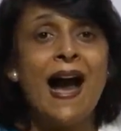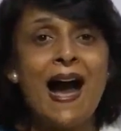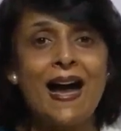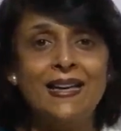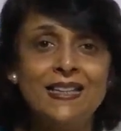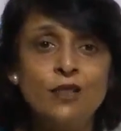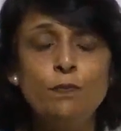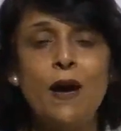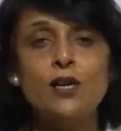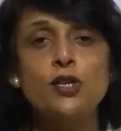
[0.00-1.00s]

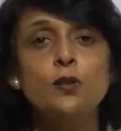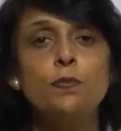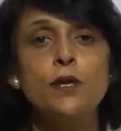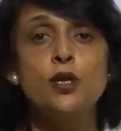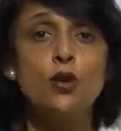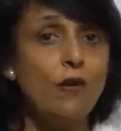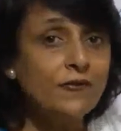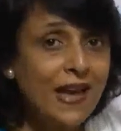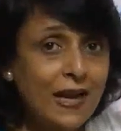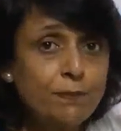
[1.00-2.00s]
higher partial pressure
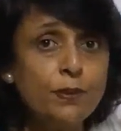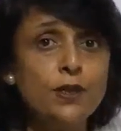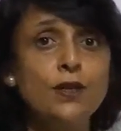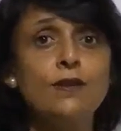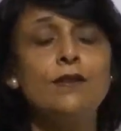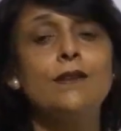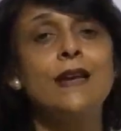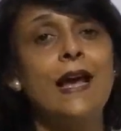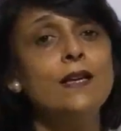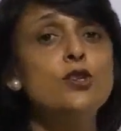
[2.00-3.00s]
of that
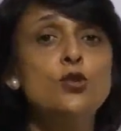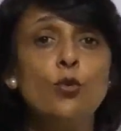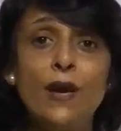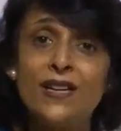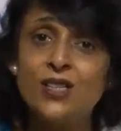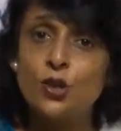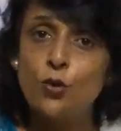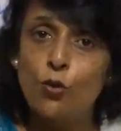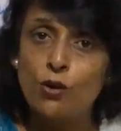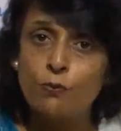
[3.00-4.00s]
particular gas to its
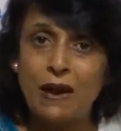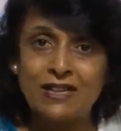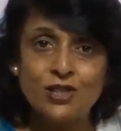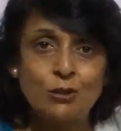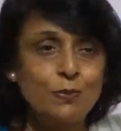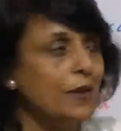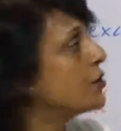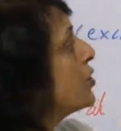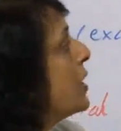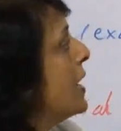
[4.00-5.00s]
lower partial
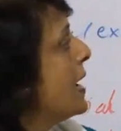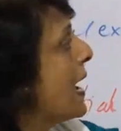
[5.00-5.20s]
pressure.